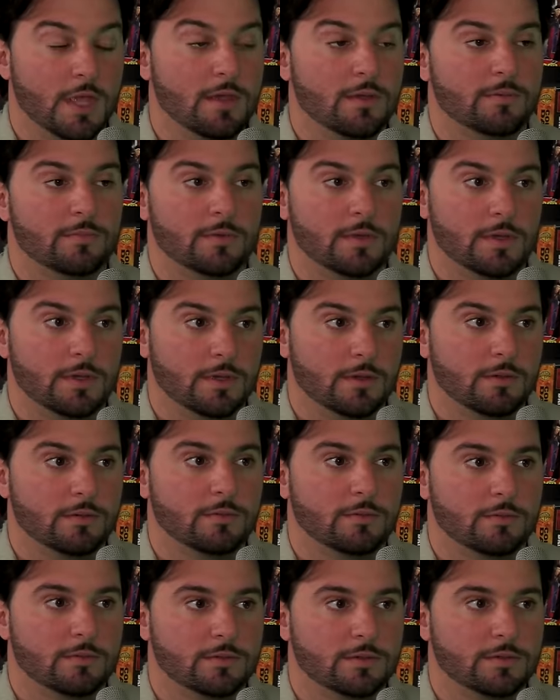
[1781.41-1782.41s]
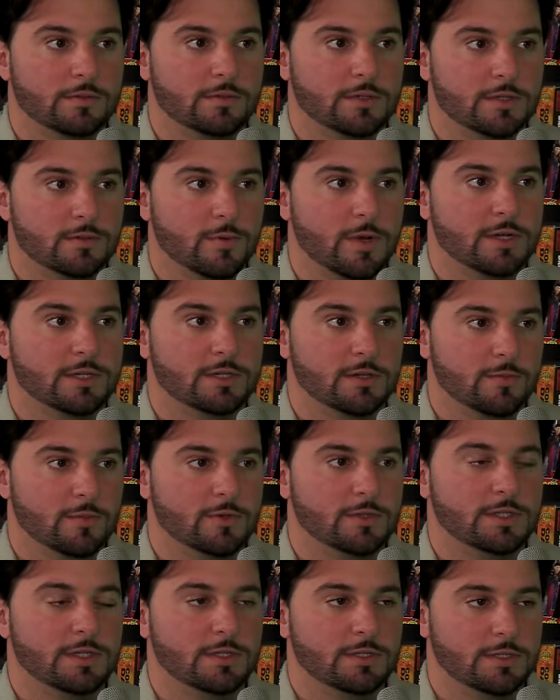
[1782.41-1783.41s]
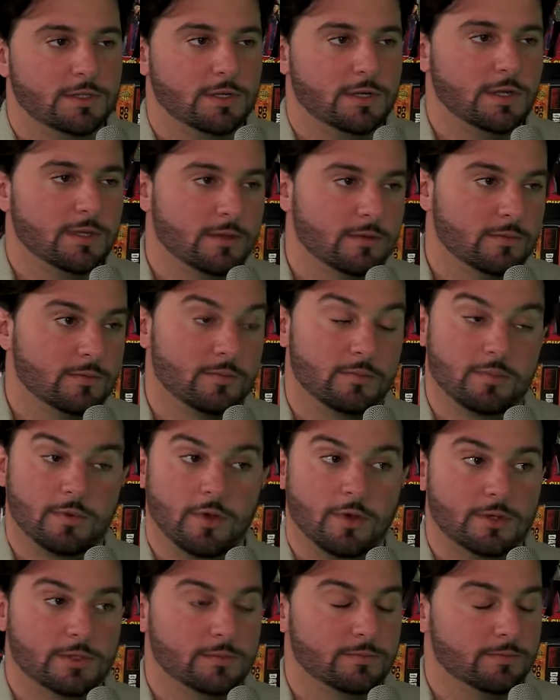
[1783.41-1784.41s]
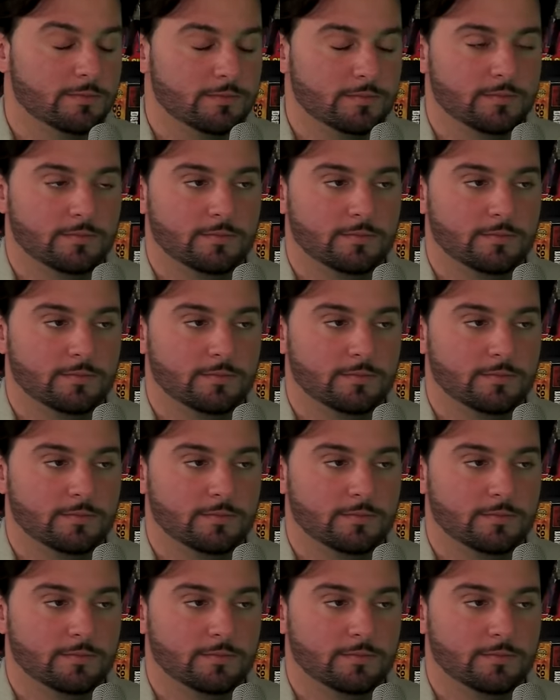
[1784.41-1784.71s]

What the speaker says: Yeah. Just watched some of those scenes today. They're awesome.